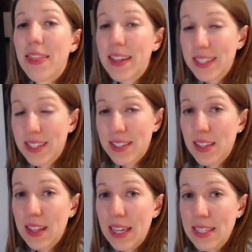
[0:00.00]
This is
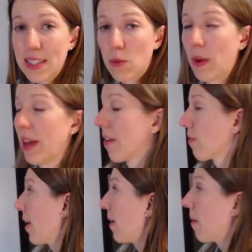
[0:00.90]
the lazy way,
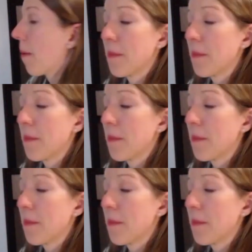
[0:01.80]
right?